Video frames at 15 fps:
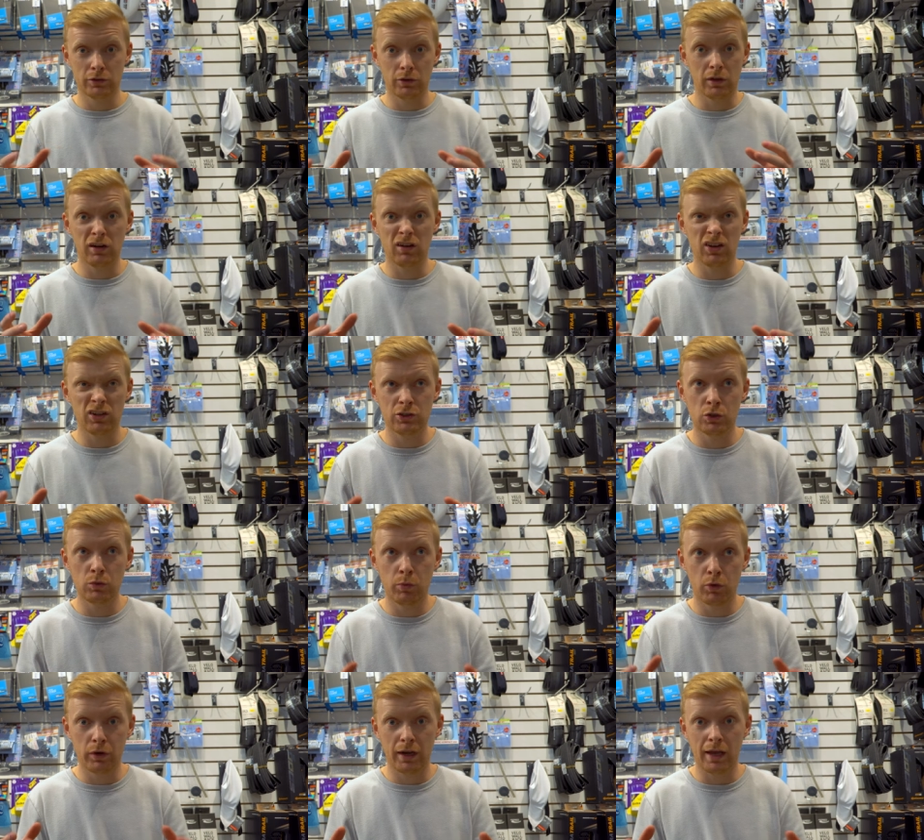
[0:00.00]
So they're not a
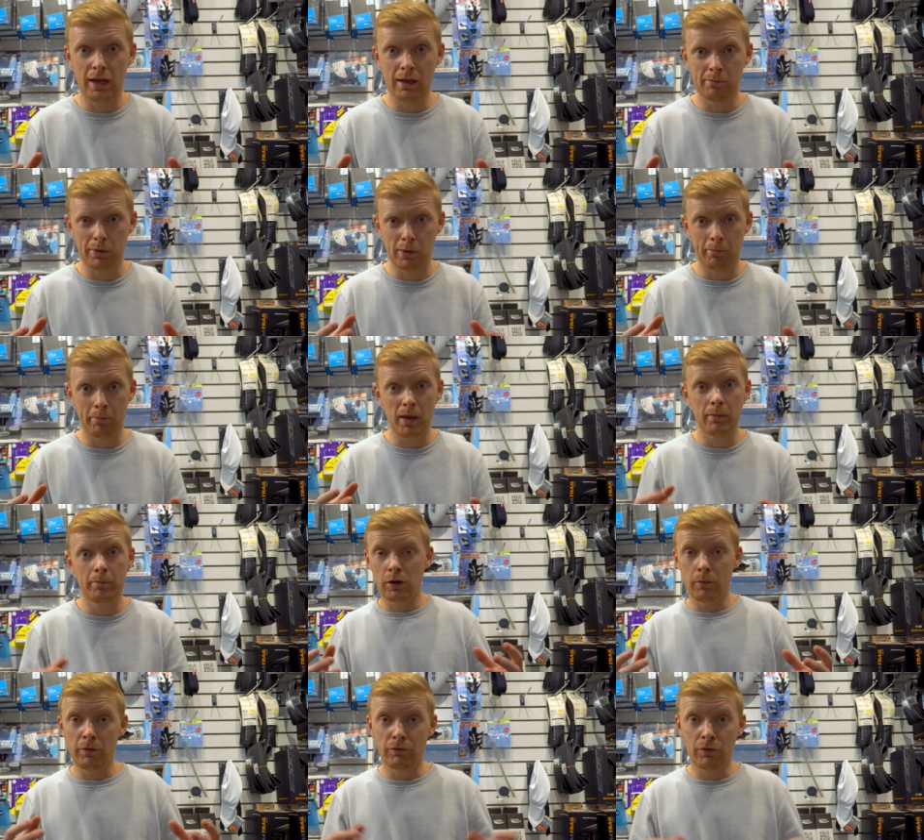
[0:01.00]
2.8, but big.
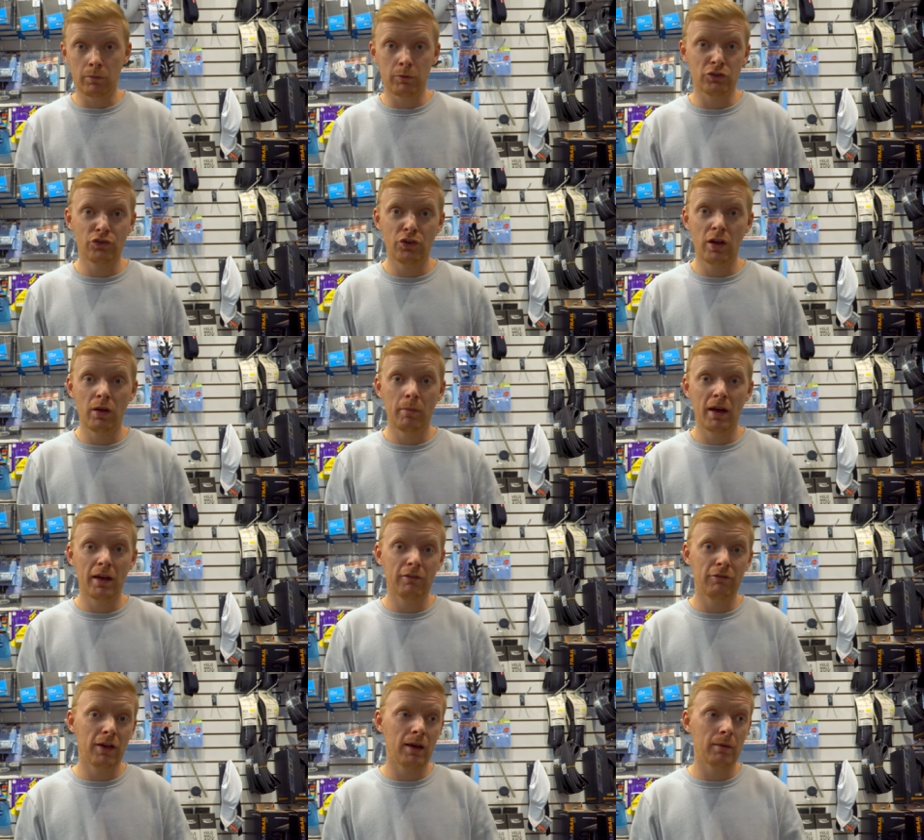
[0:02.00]
Coming from the trail
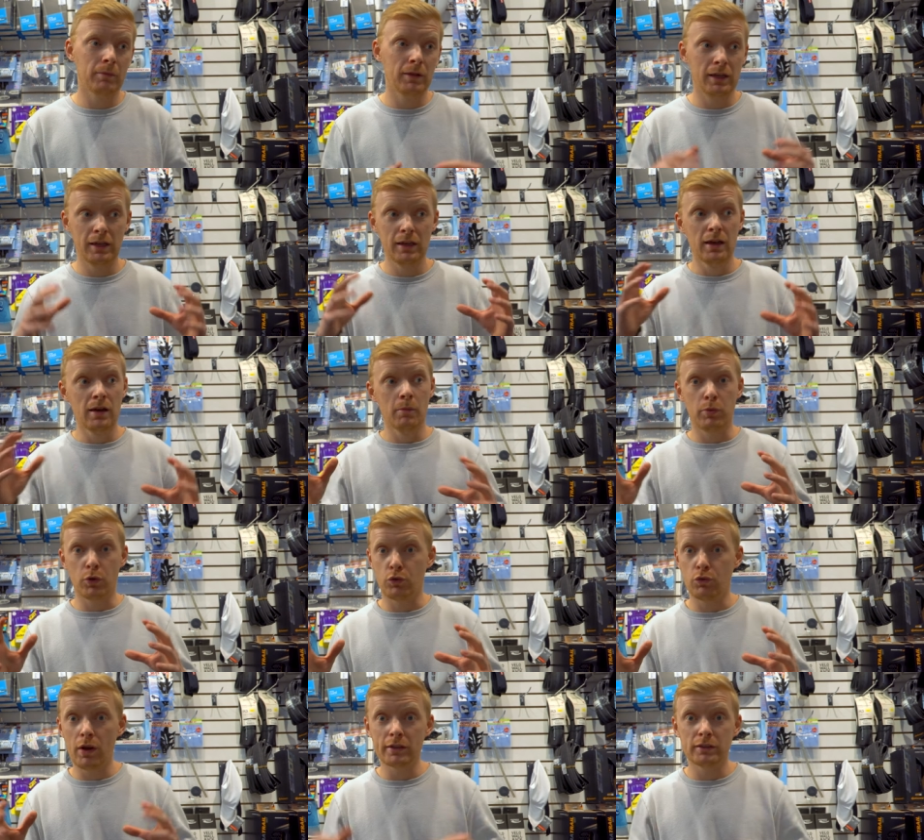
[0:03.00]
bike family,
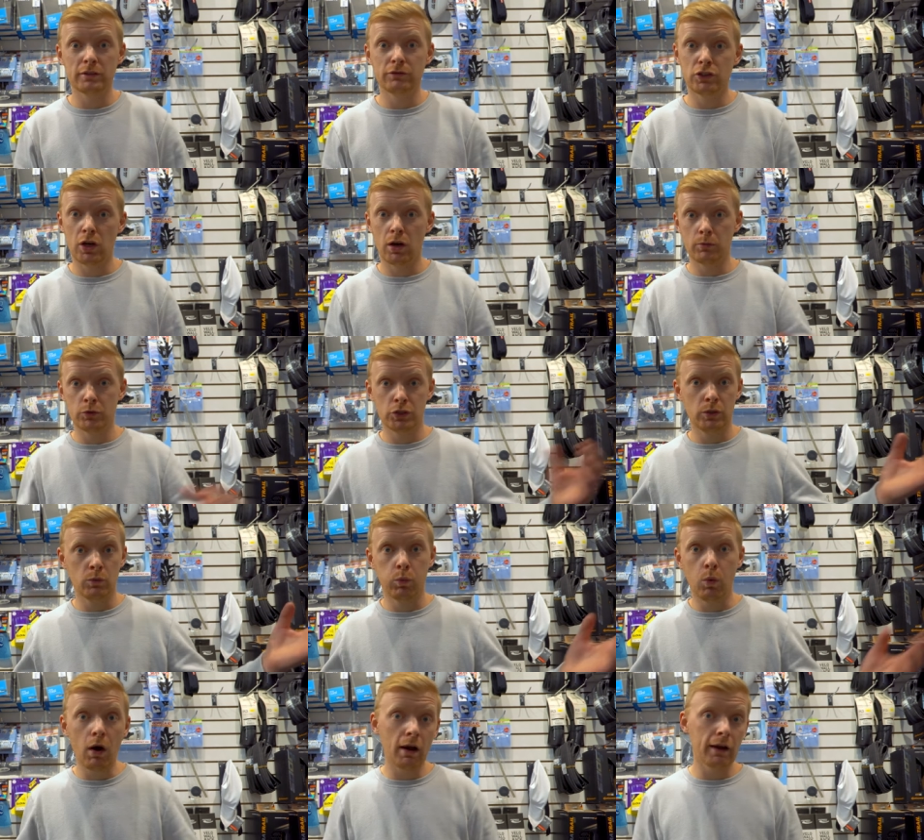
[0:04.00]
progressive geometry,
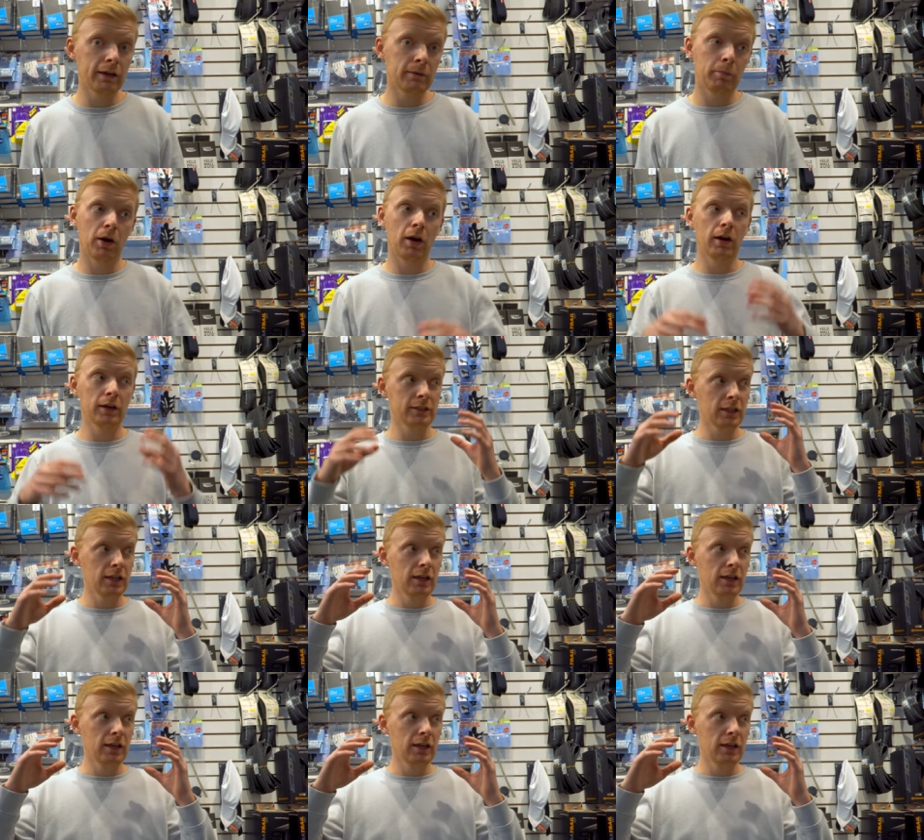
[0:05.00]
wide bars.